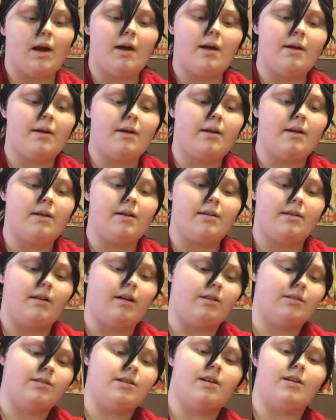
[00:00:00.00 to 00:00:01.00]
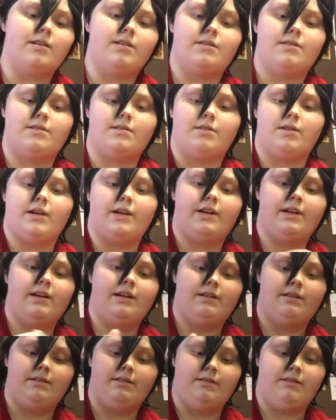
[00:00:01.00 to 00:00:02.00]
I, I'll start this story
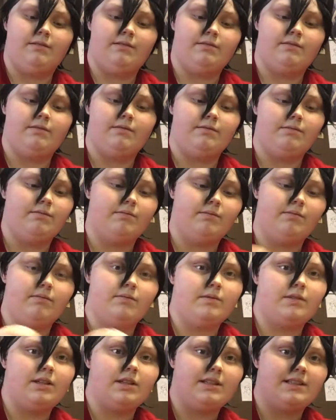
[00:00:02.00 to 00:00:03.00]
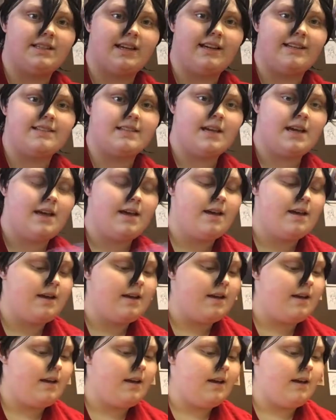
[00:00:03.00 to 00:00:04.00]
concise.
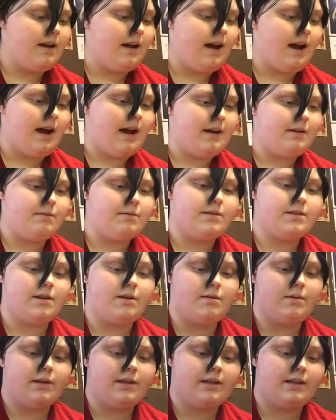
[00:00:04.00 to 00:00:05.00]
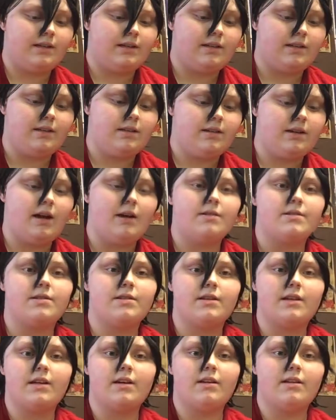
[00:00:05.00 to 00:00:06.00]
I was going, I was
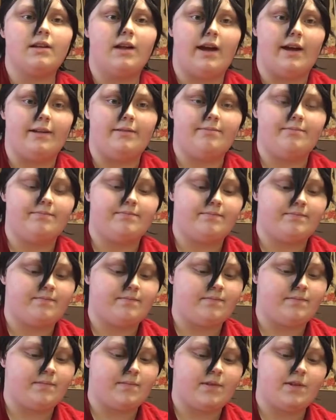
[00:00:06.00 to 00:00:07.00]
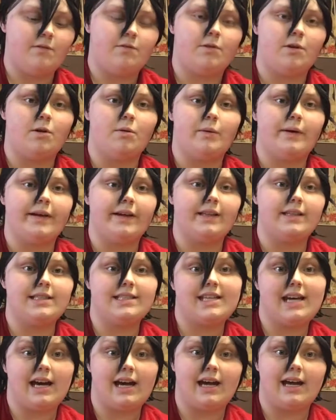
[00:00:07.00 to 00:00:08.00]
looking online for a wig
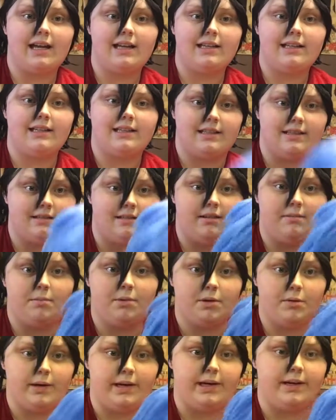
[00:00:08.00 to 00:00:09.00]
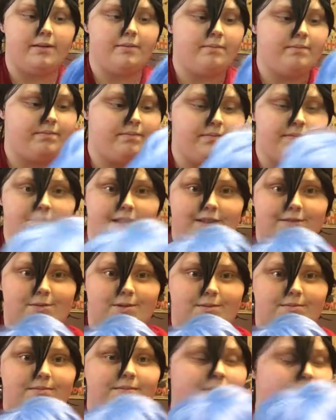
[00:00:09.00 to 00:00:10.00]
to dye, a blue wig, this one,